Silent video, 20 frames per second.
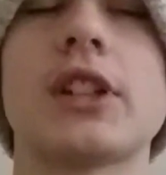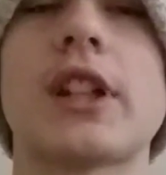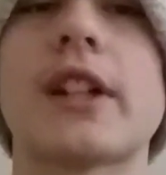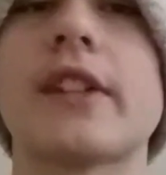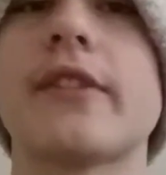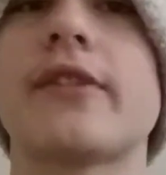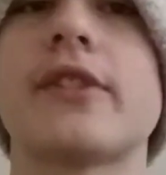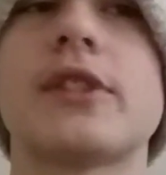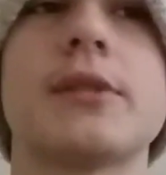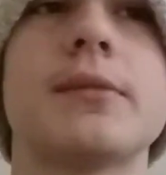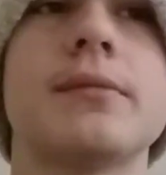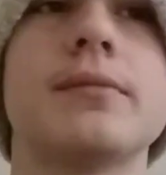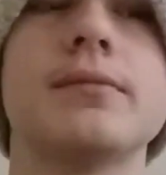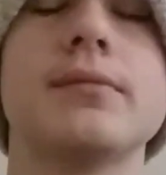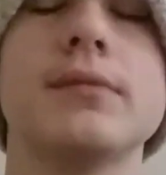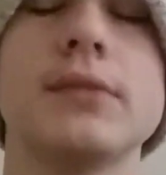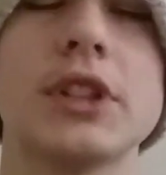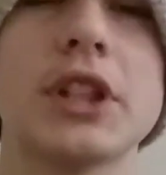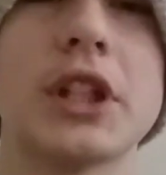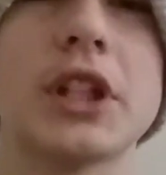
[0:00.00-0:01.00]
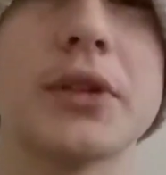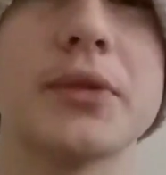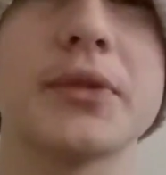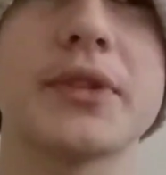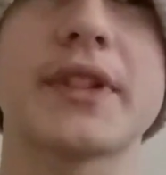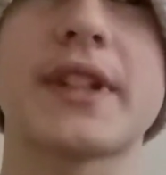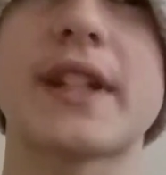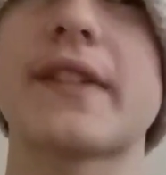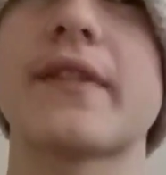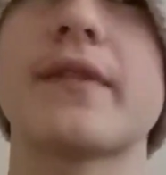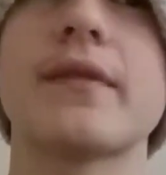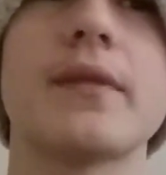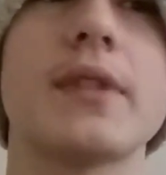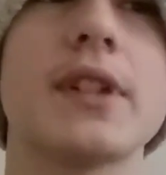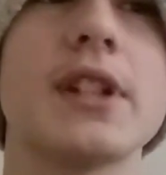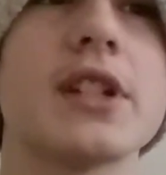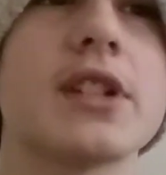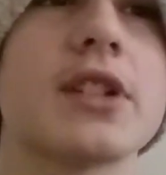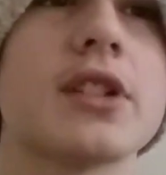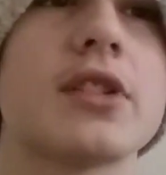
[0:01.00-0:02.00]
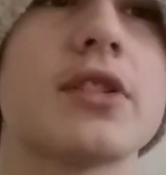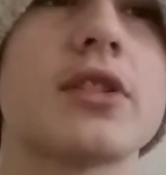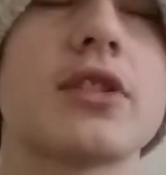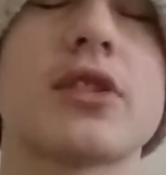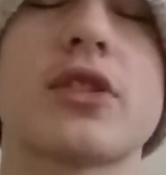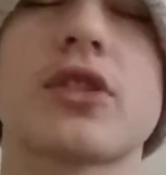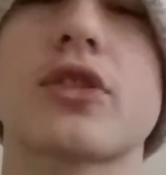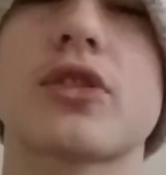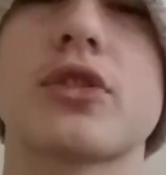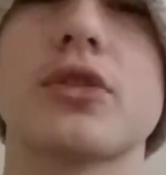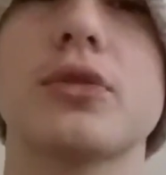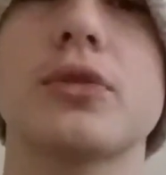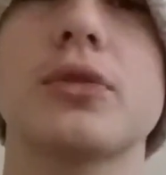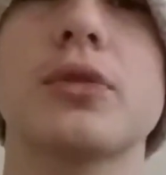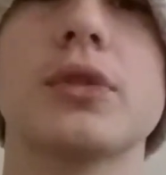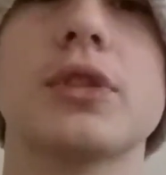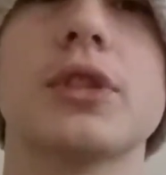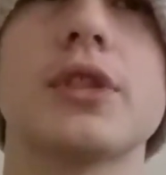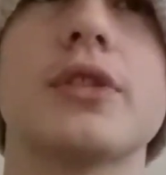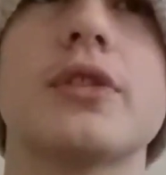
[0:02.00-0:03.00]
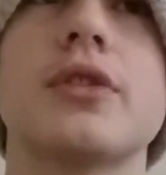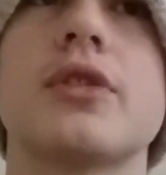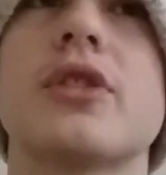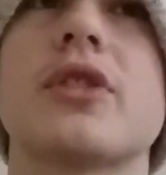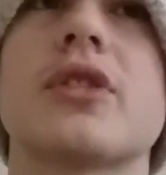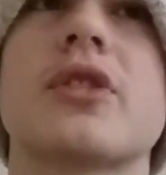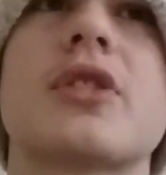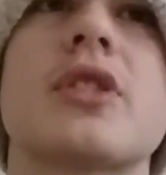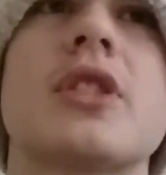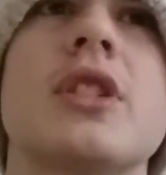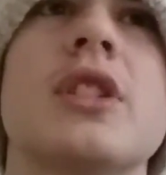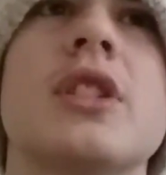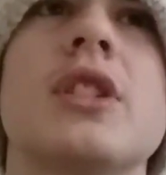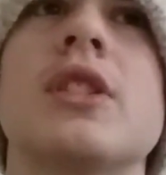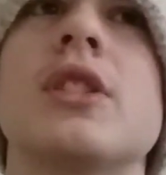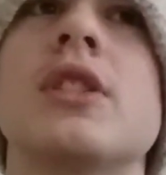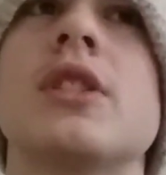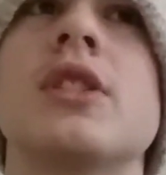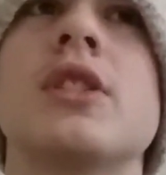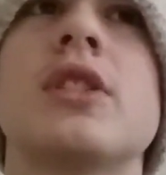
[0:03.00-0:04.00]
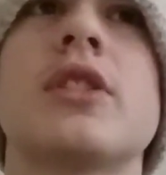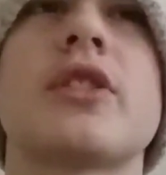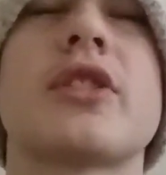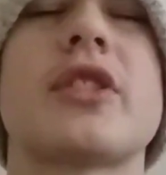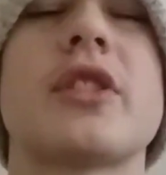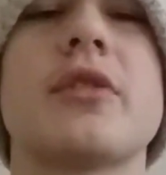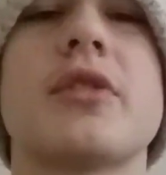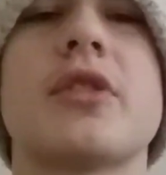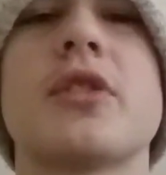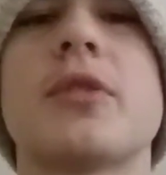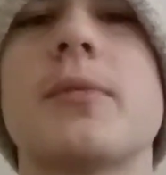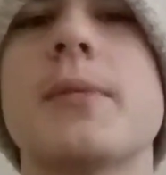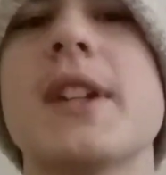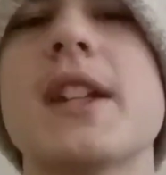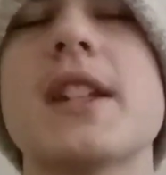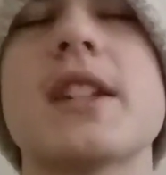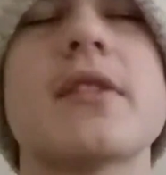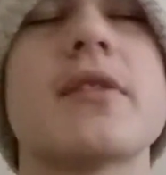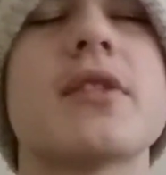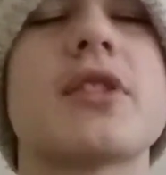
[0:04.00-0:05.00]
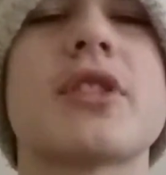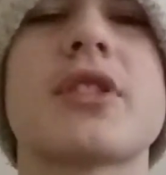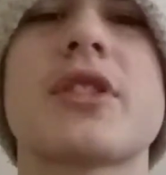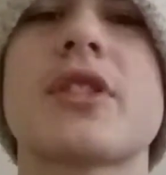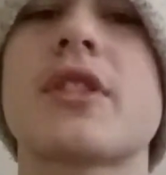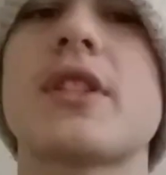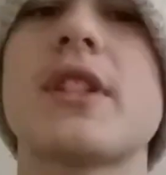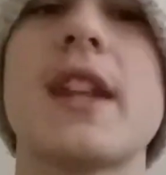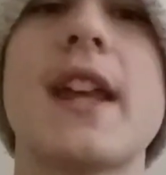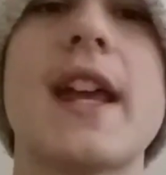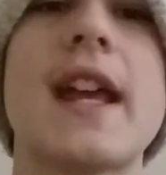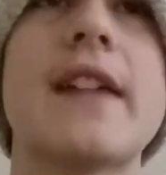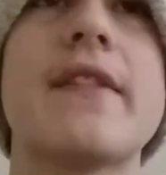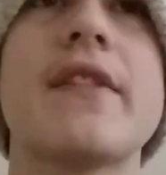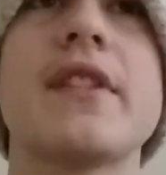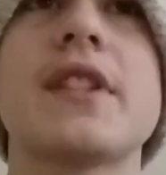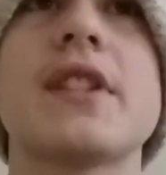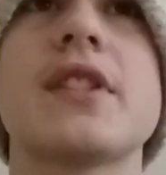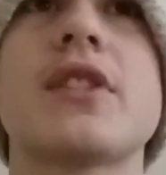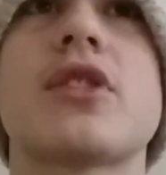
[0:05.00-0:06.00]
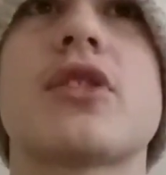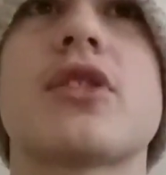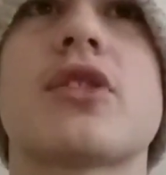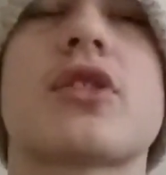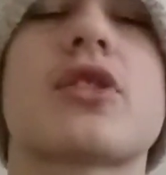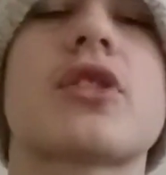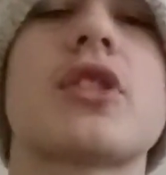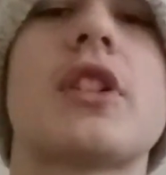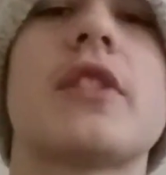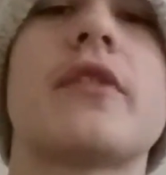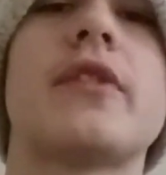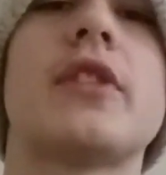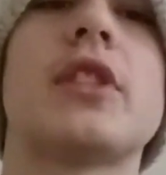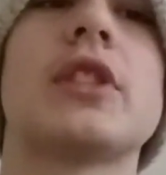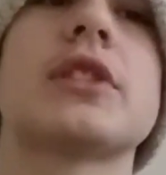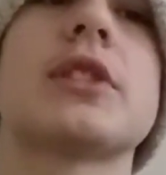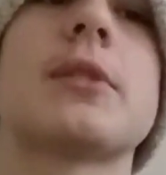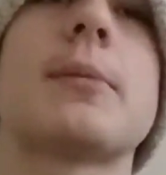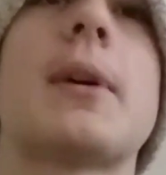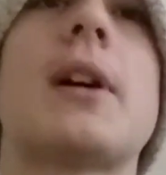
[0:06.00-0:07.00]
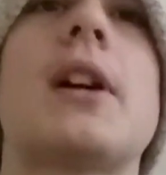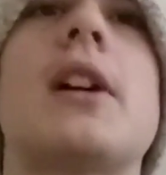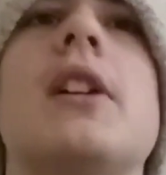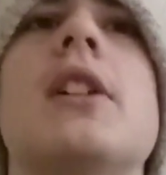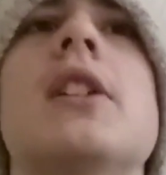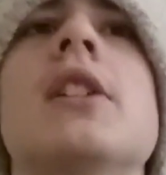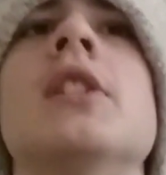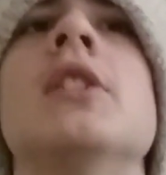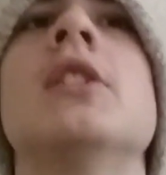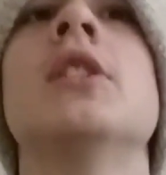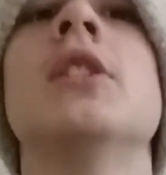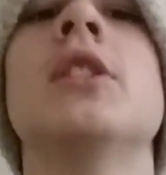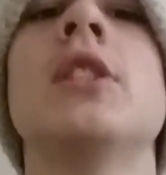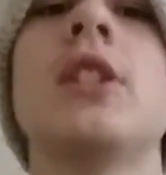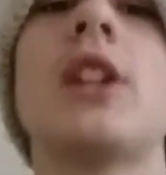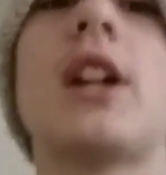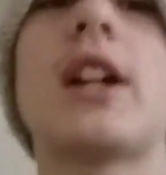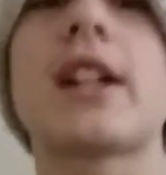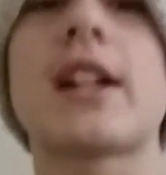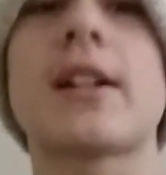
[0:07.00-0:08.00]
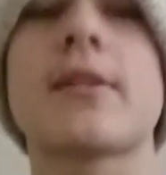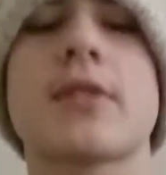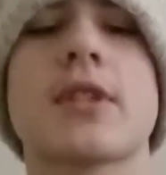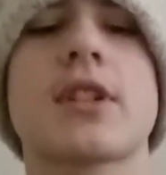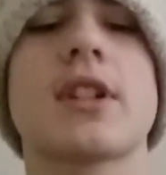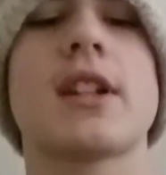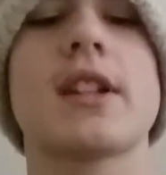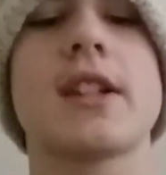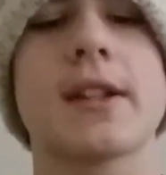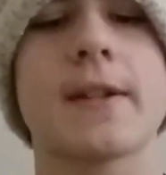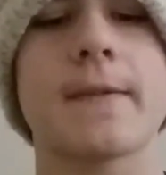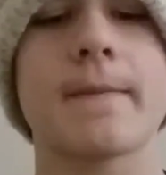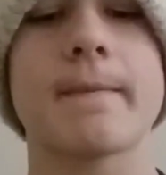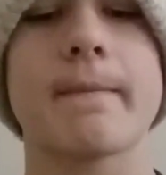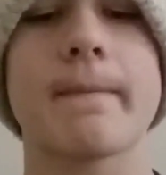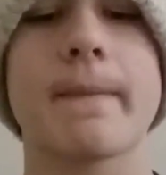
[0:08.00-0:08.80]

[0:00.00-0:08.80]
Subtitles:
like, for loads of different reasons. School and just social media and just everything just started falling apart. And I was like,